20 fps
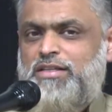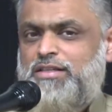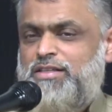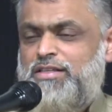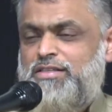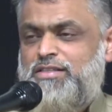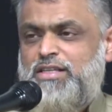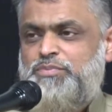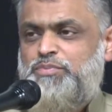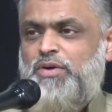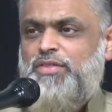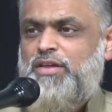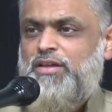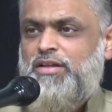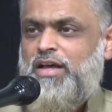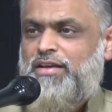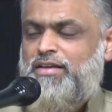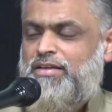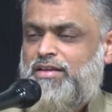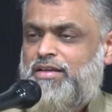does this brother,
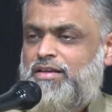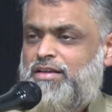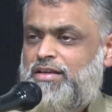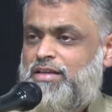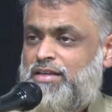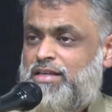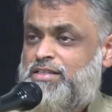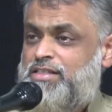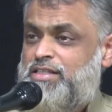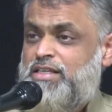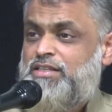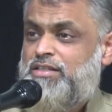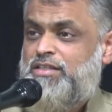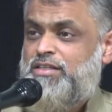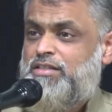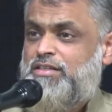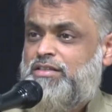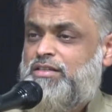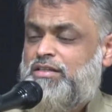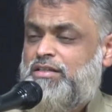is he
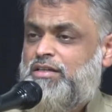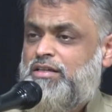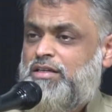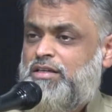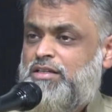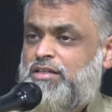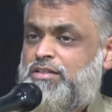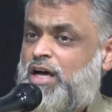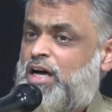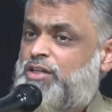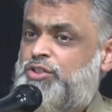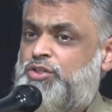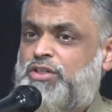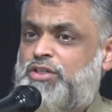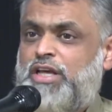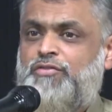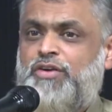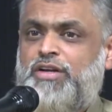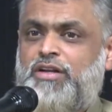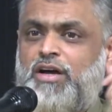in the Tahajjud
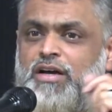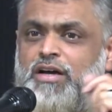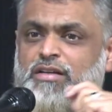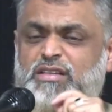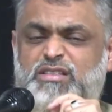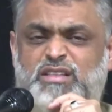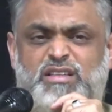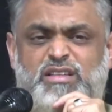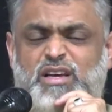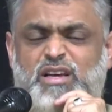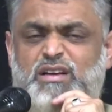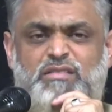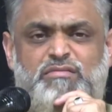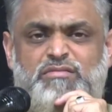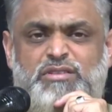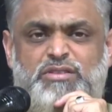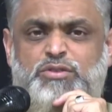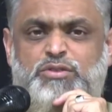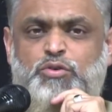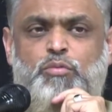every night? He said, yeah,
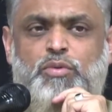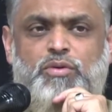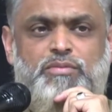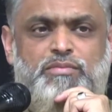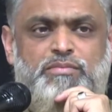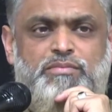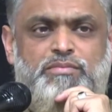it's normal.